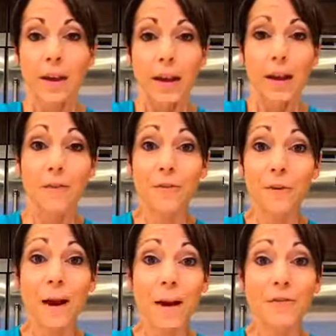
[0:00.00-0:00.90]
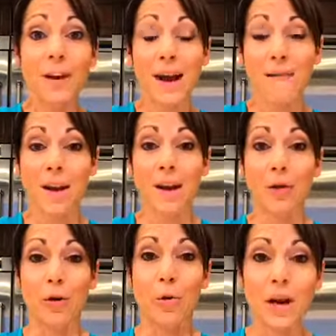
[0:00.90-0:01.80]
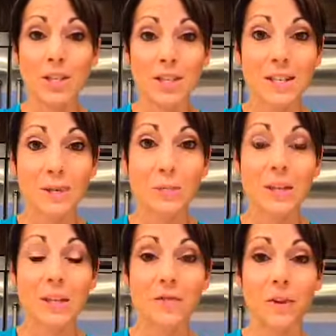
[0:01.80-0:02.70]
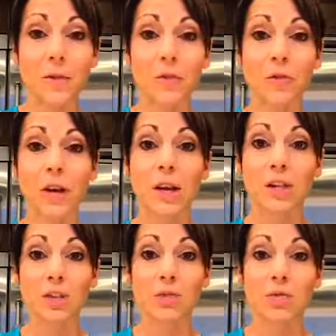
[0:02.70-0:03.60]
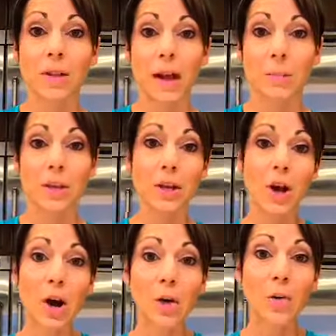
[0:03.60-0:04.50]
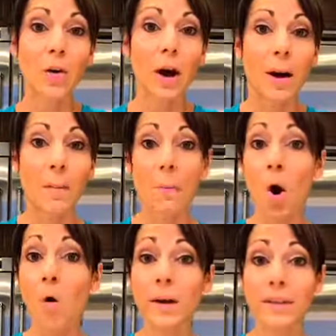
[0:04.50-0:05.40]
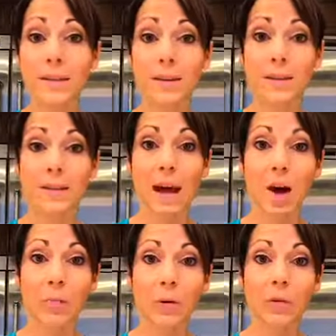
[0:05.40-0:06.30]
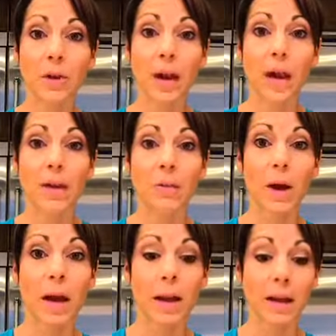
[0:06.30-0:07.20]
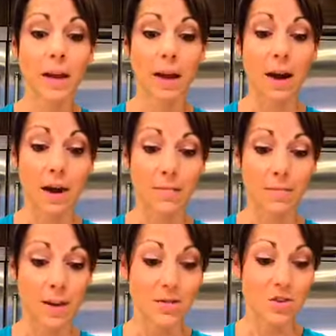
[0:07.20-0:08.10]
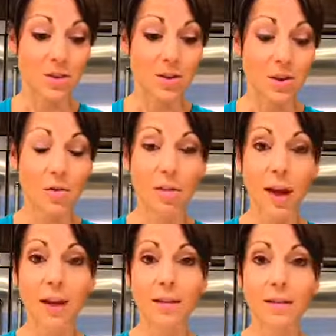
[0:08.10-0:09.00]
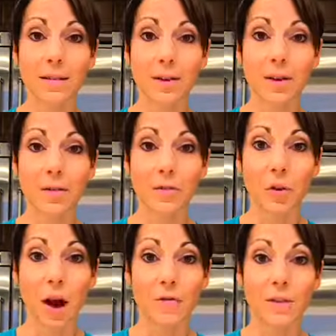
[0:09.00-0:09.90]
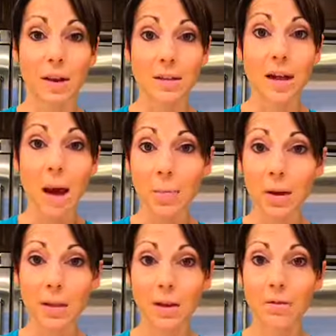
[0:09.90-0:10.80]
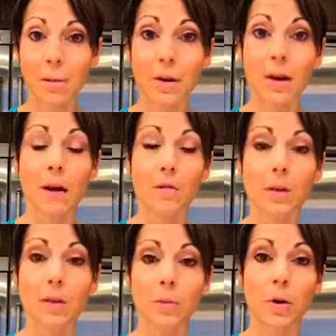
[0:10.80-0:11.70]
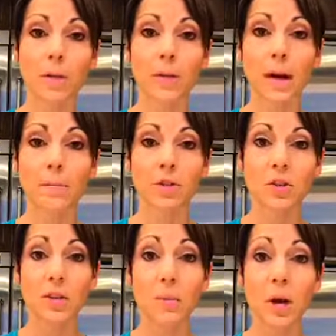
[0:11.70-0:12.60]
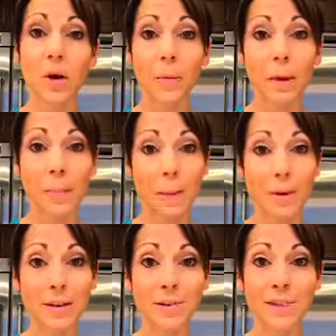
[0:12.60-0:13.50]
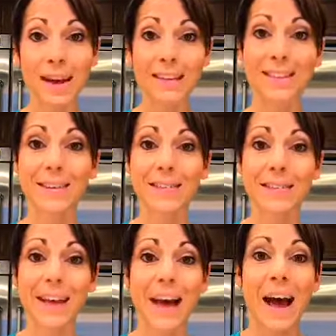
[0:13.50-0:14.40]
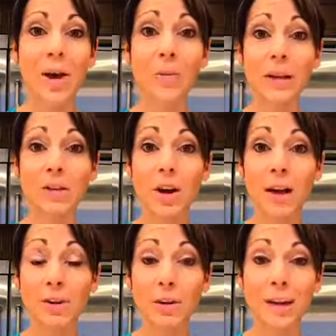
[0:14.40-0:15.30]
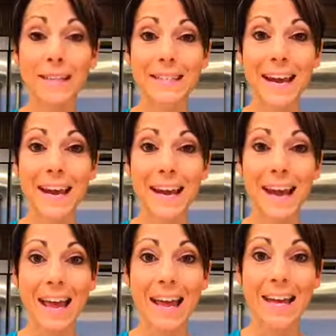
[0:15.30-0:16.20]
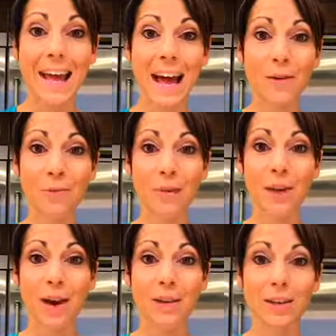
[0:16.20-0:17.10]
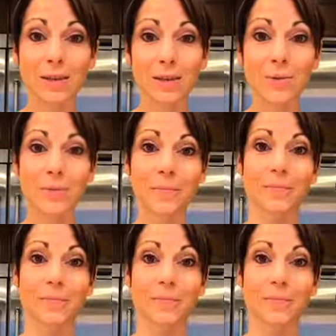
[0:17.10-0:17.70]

If you ever have any other questions, please feel free to let me know. I'm always here to help you in any way. And just know that, if you have a topic that you want me to cover at some point in time, just let me know. I'm happy to do that. So I hope you guys are all having a great day, and I will be talking to you soon.